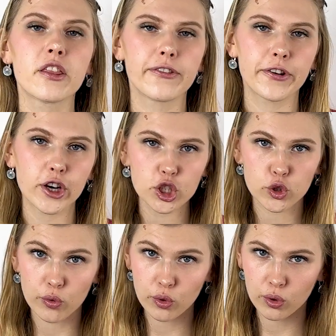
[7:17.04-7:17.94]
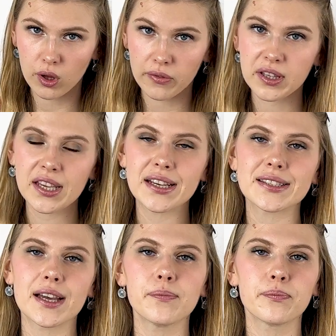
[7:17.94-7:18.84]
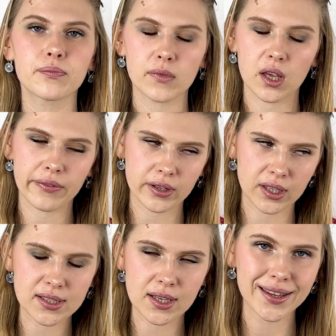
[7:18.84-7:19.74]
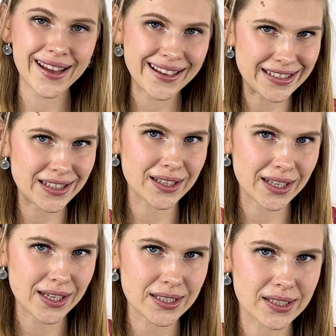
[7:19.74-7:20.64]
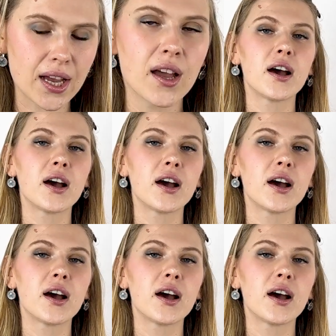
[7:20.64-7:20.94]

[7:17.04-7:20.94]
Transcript: The first rule of tiesa, if it is a taisna tiesa,